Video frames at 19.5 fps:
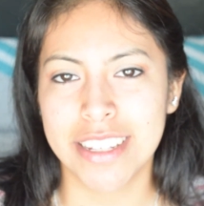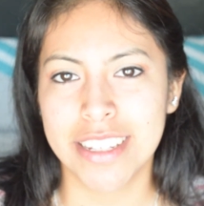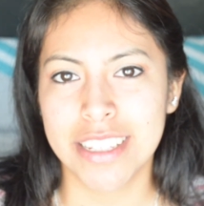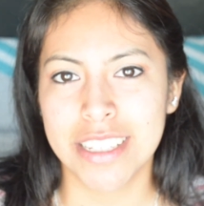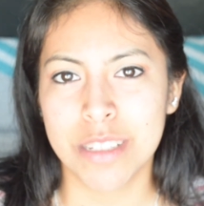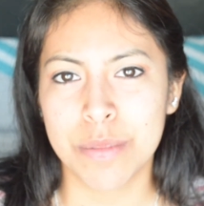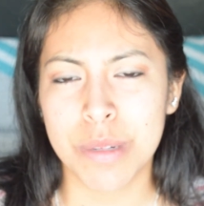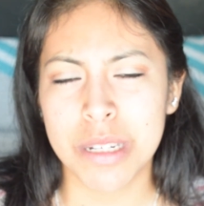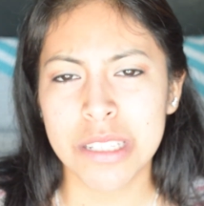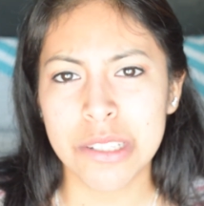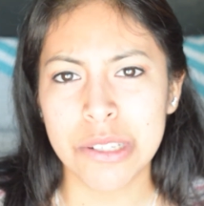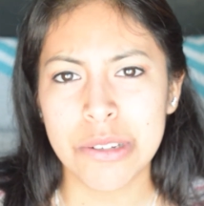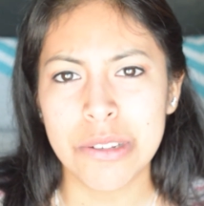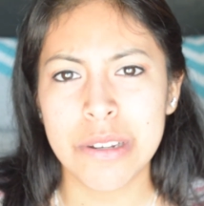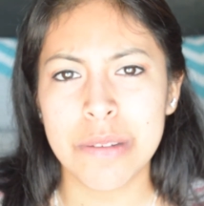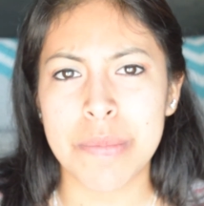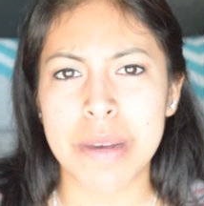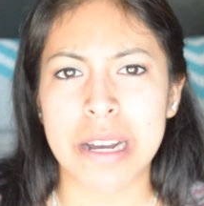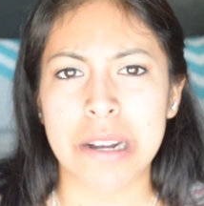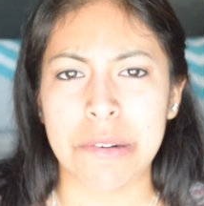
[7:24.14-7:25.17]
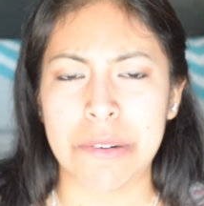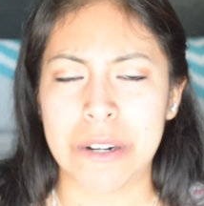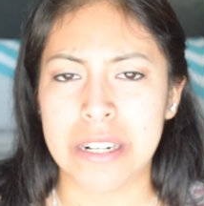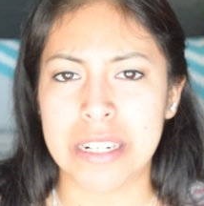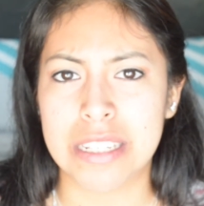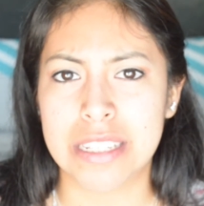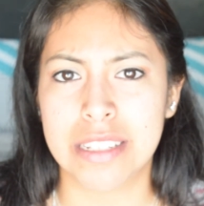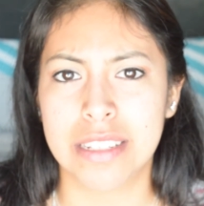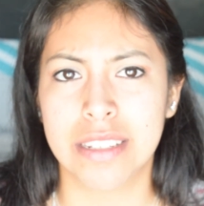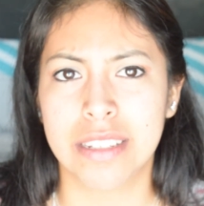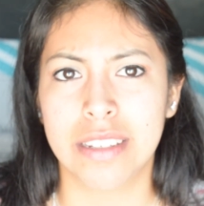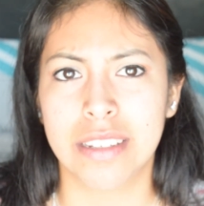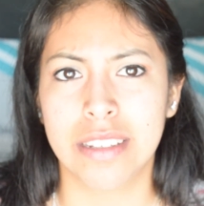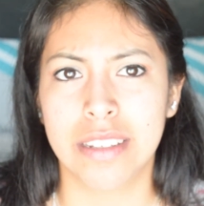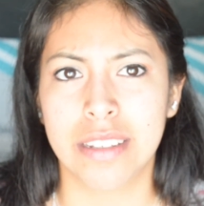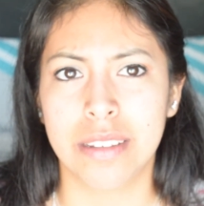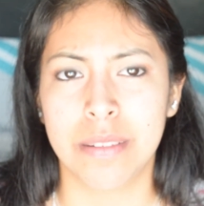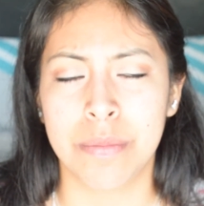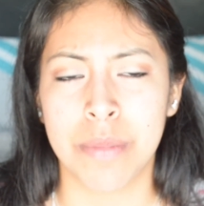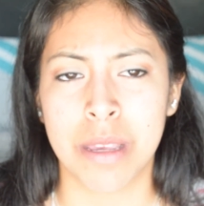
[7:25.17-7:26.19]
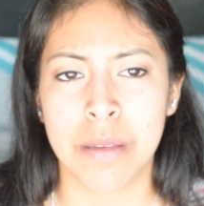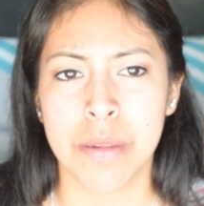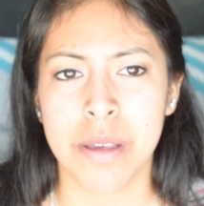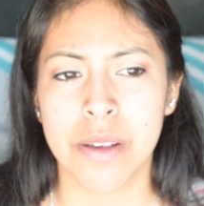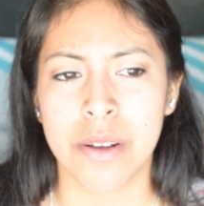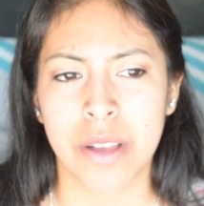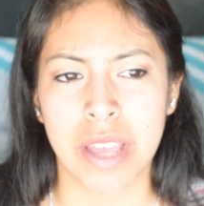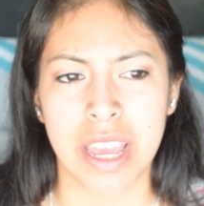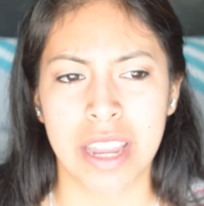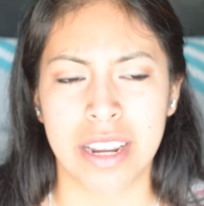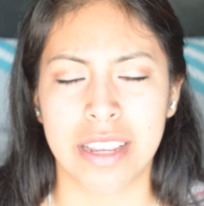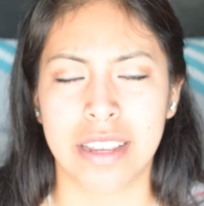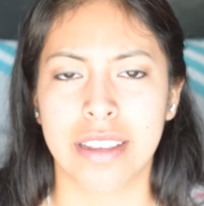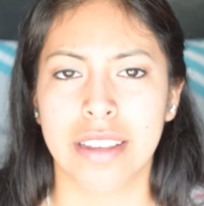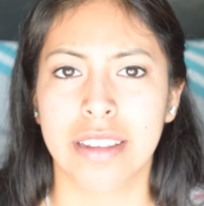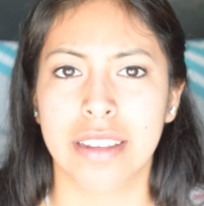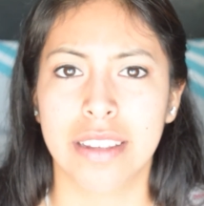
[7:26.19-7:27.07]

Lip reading: Spell tuna backwards. Maybe you'll get it.